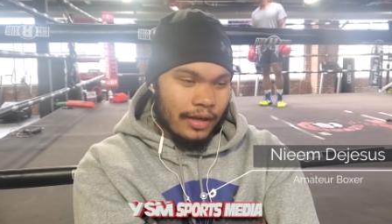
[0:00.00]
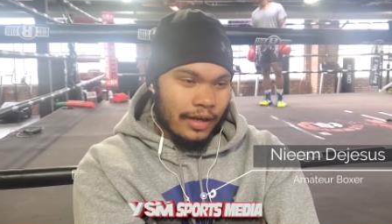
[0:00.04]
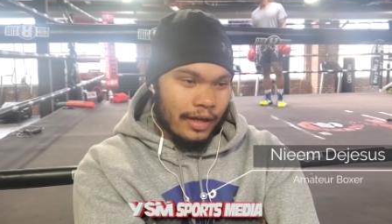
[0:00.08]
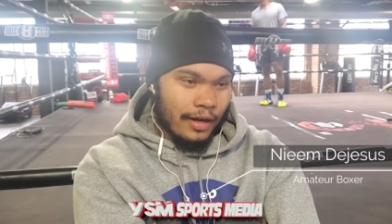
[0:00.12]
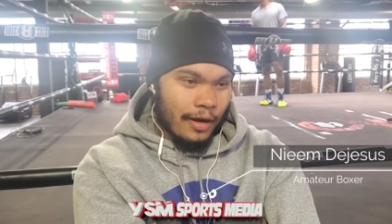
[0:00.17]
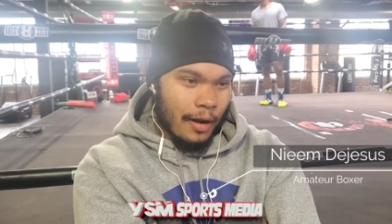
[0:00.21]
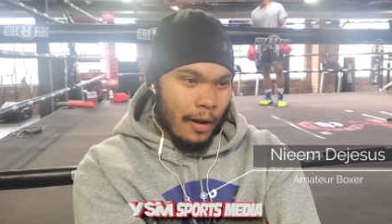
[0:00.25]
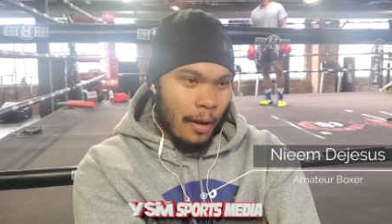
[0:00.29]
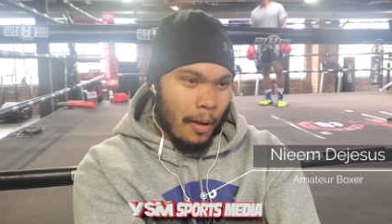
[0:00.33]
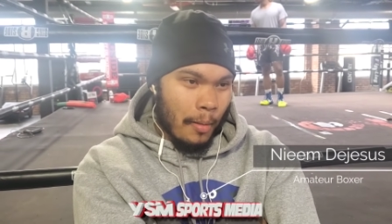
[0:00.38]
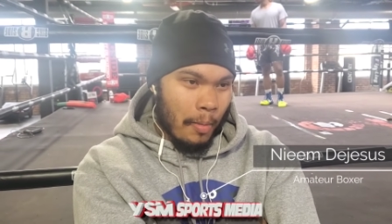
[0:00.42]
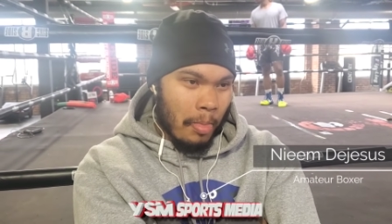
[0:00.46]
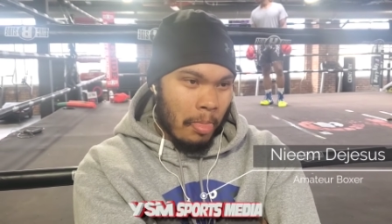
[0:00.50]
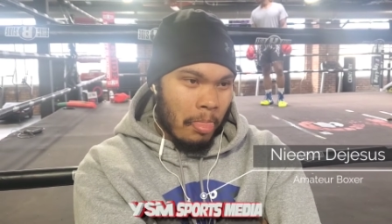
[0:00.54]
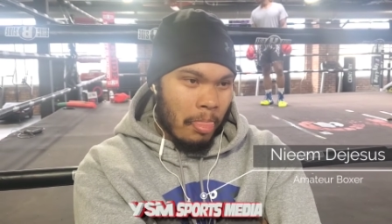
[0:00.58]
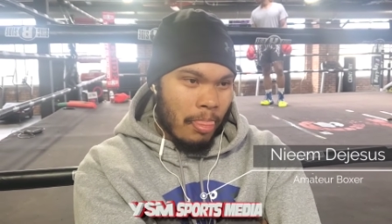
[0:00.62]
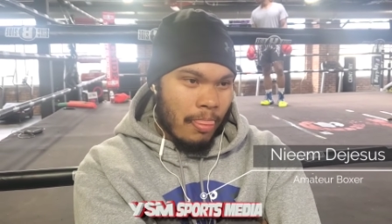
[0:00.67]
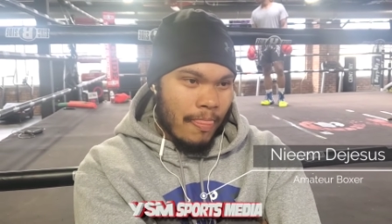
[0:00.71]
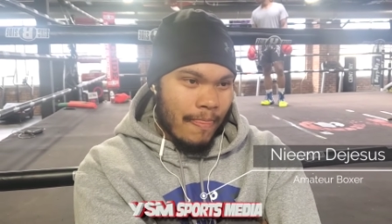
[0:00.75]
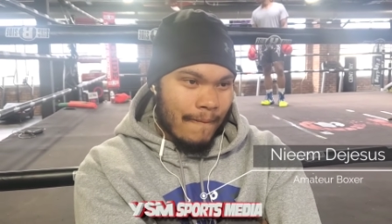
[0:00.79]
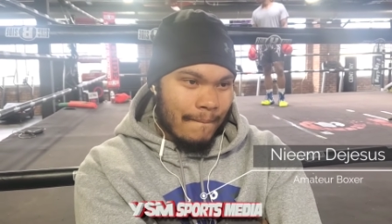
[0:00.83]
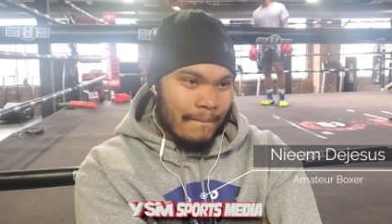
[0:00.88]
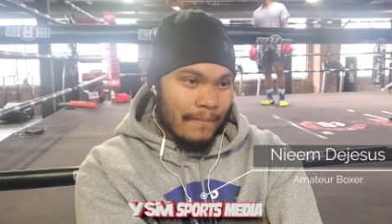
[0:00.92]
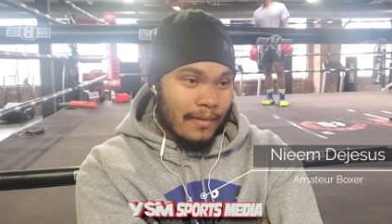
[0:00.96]
and um,
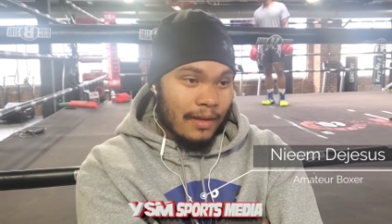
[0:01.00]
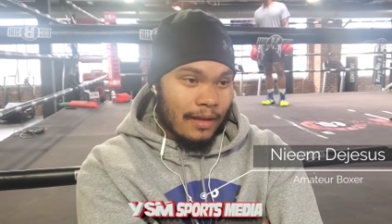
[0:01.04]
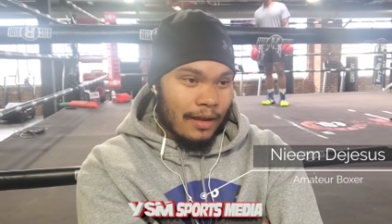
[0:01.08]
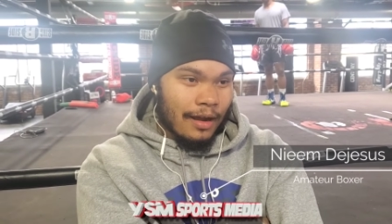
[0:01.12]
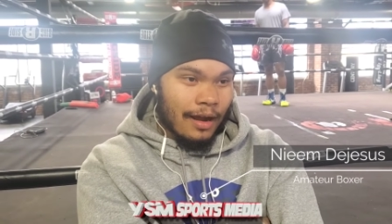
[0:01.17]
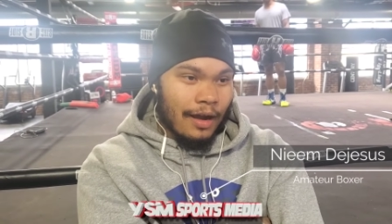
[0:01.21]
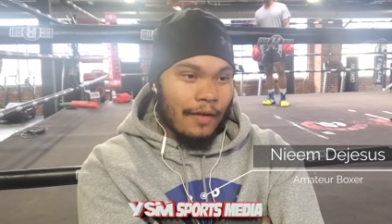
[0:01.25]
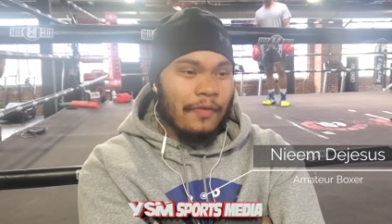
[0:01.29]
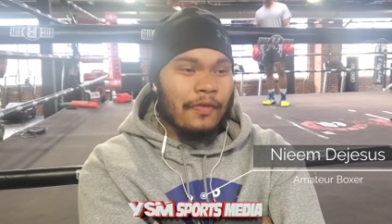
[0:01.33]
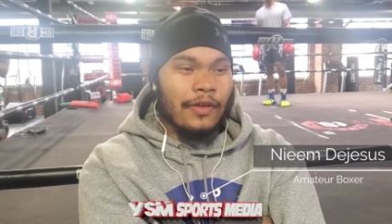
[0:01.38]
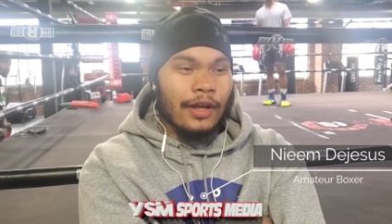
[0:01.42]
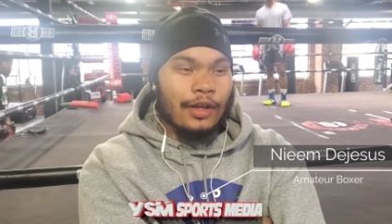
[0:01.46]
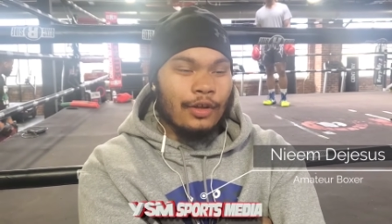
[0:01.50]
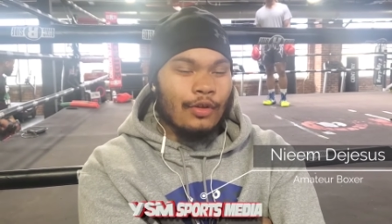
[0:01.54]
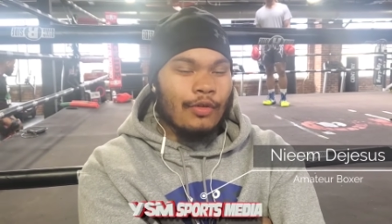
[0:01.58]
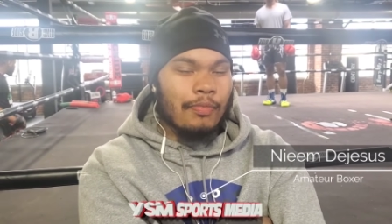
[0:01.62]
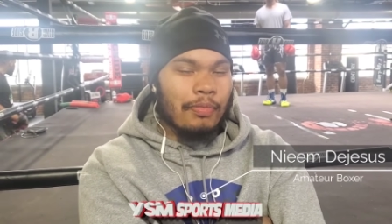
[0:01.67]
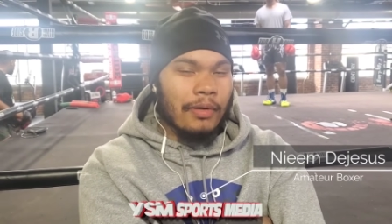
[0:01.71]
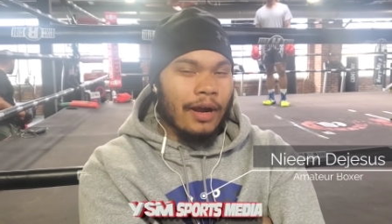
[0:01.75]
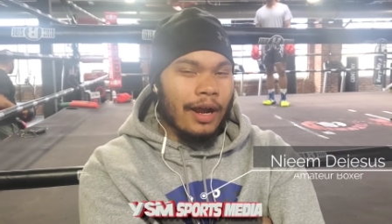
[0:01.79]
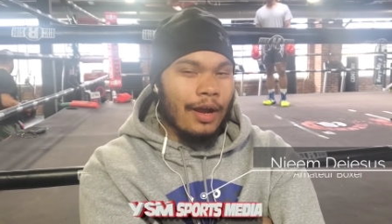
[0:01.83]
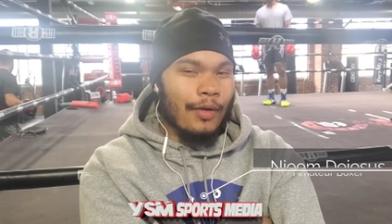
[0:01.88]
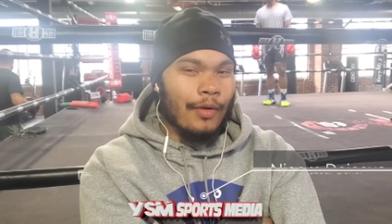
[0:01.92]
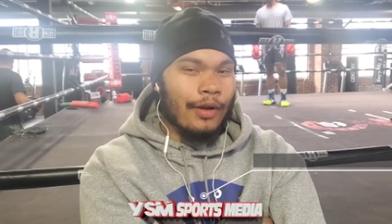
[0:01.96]
I feel like
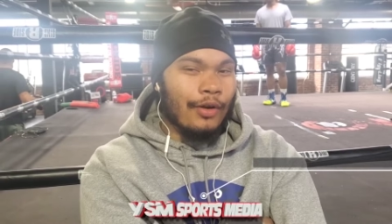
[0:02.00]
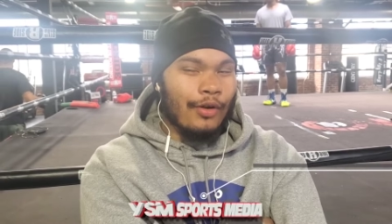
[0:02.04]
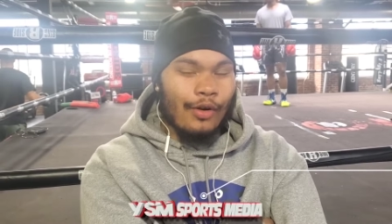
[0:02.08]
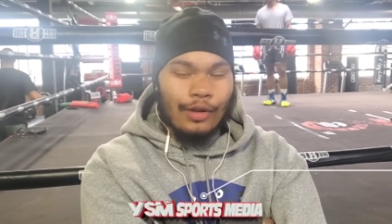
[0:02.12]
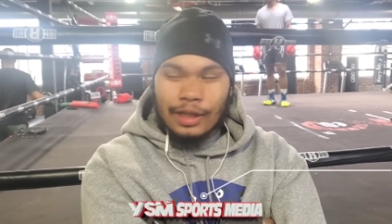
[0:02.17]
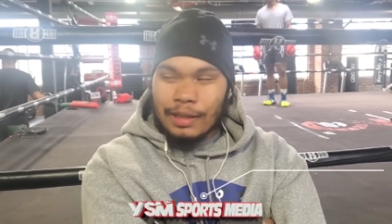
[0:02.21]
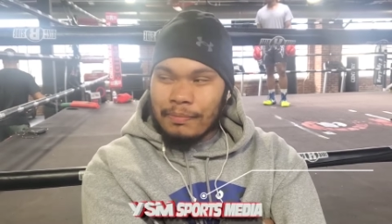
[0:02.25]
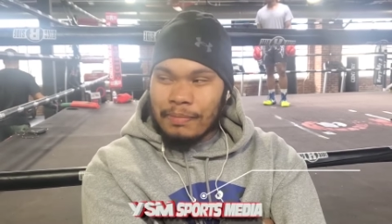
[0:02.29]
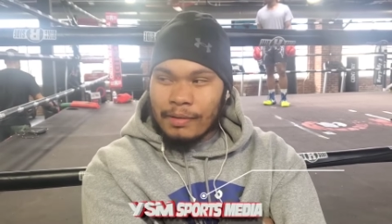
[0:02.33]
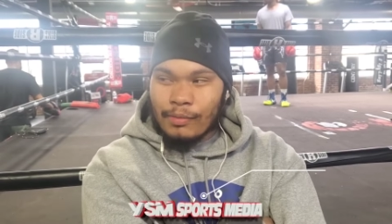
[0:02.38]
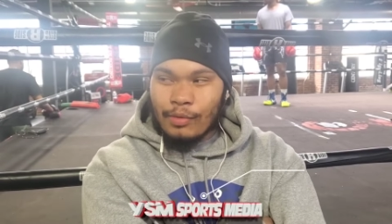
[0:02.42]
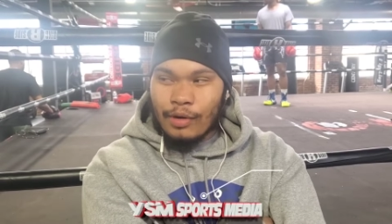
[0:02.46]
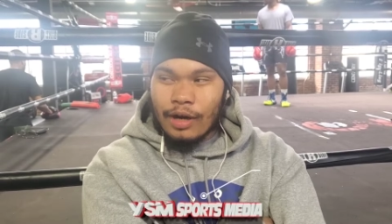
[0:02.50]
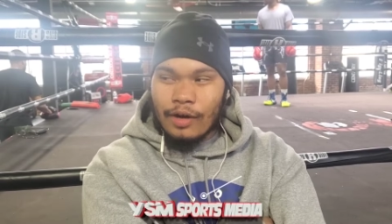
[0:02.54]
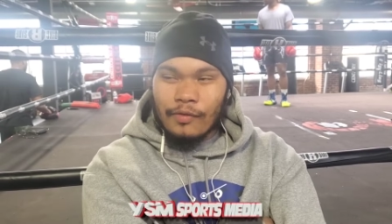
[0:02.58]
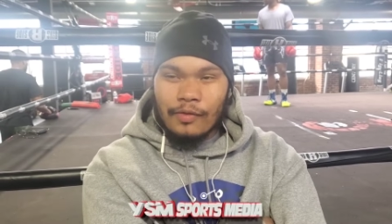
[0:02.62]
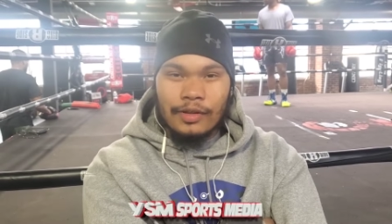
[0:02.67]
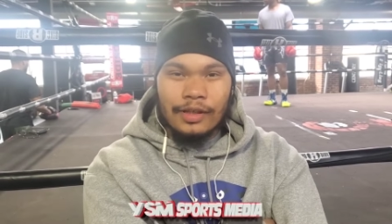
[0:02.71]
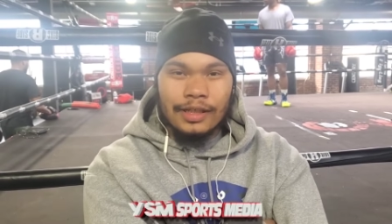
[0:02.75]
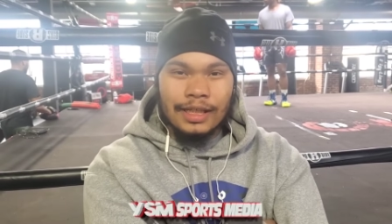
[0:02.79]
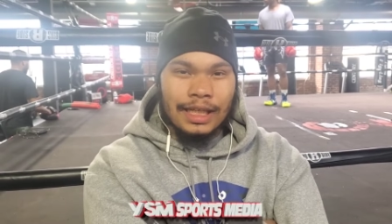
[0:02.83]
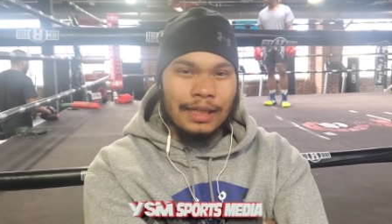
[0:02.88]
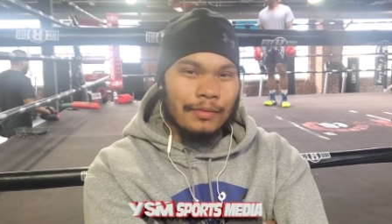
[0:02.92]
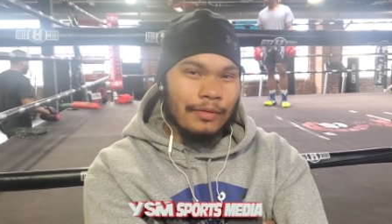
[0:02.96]
you probably were the only people that
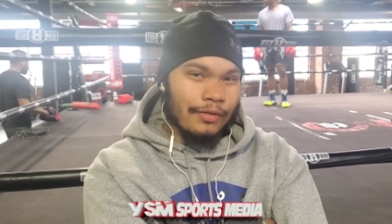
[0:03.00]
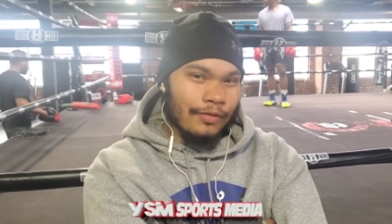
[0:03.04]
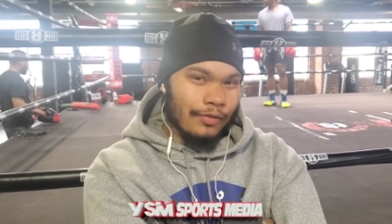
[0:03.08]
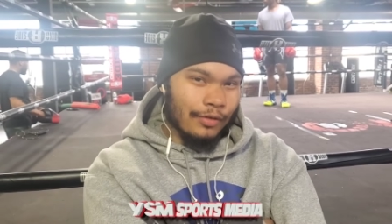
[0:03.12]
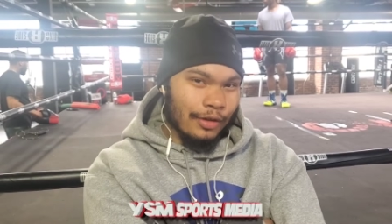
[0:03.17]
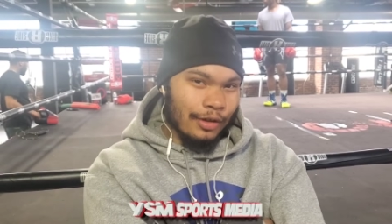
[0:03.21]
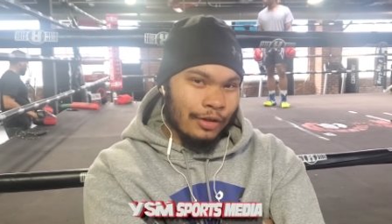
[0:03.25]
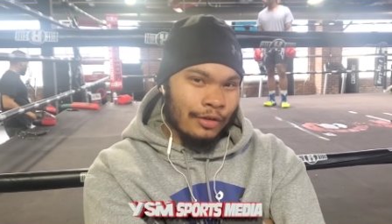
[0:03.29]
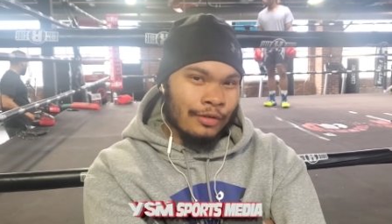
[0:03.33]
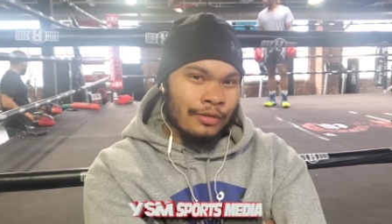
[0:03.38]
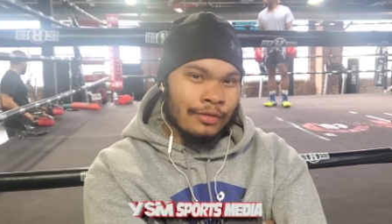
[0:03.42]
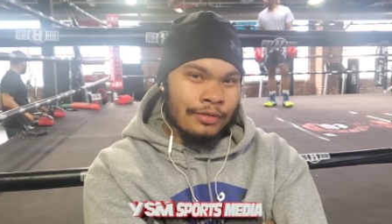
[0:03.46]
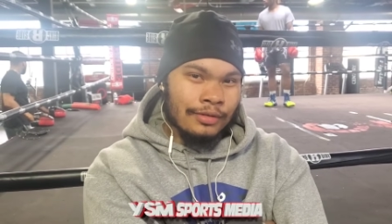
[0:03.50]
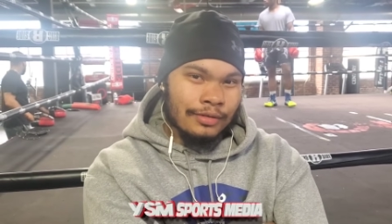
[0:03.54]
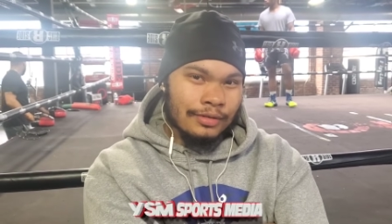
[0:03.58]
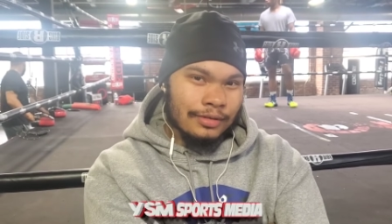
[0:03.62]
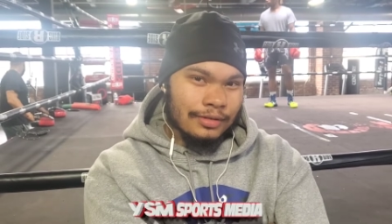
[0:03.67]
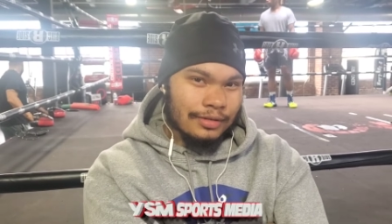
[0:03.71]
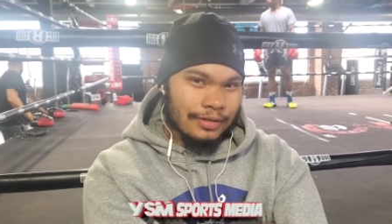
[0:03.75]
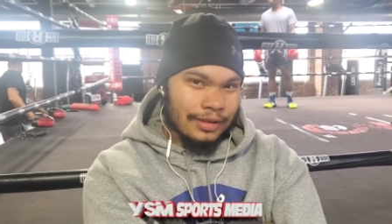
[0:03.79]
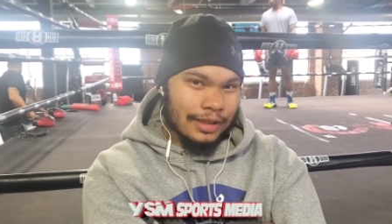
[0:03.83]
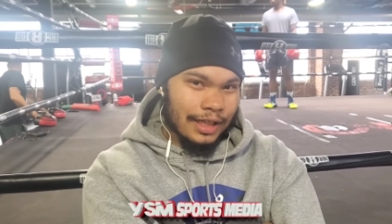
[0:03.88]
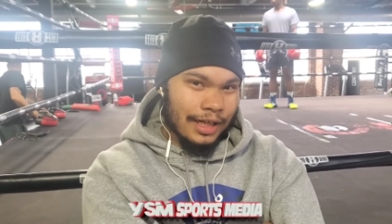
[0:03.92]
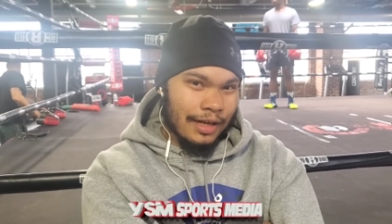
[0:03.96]
really keep it real. You know
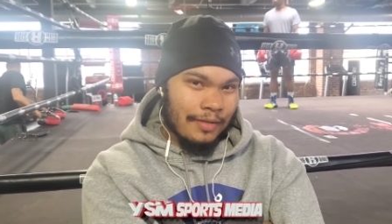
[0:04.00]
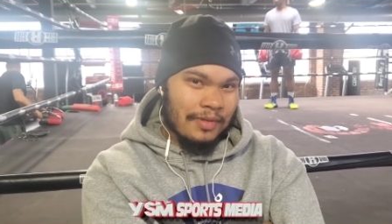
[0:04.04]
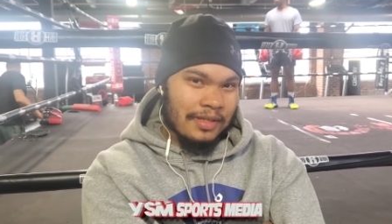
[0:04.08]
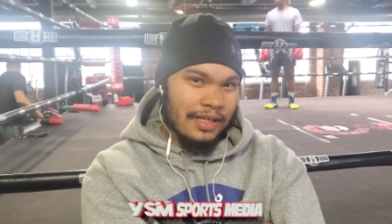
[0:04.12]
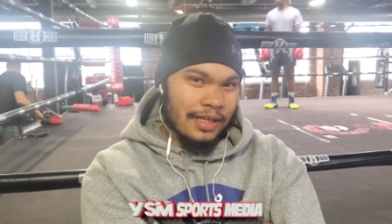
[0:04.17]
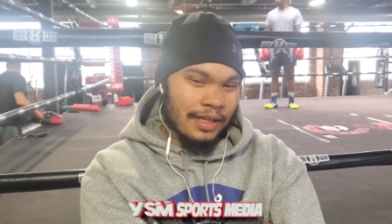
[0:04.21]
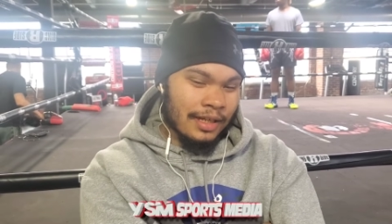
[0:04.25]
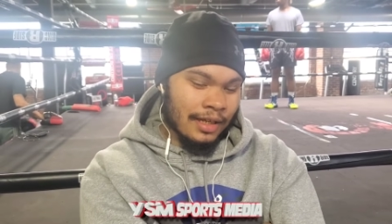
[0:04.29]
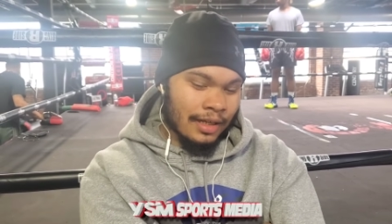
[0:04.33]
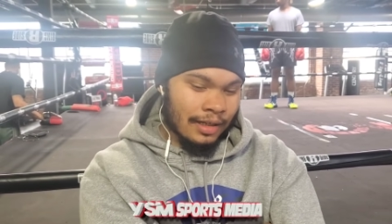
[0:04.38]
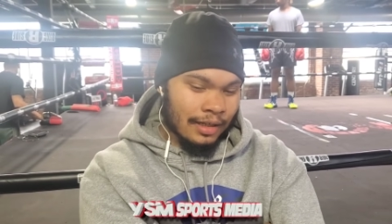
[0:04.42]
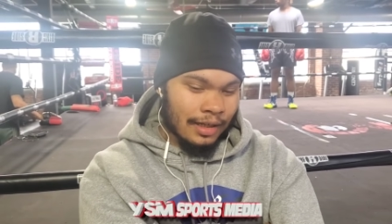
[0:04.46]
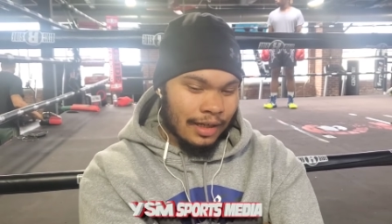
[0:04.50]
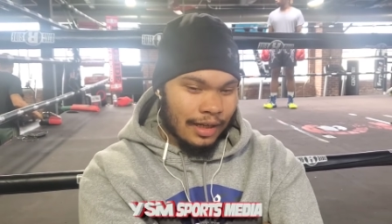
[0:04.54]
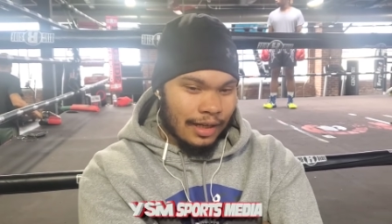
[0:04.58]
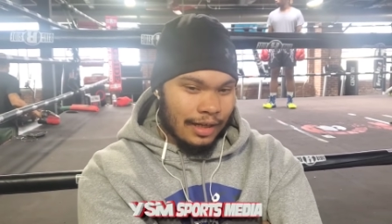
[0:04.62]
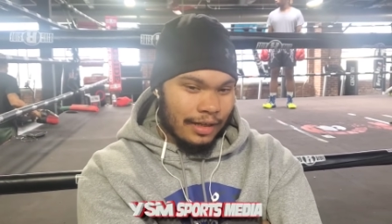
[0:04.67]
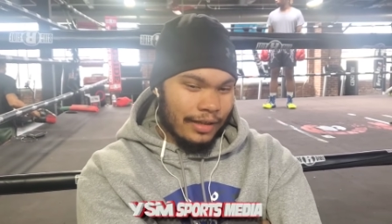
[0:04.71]
what I'm saying?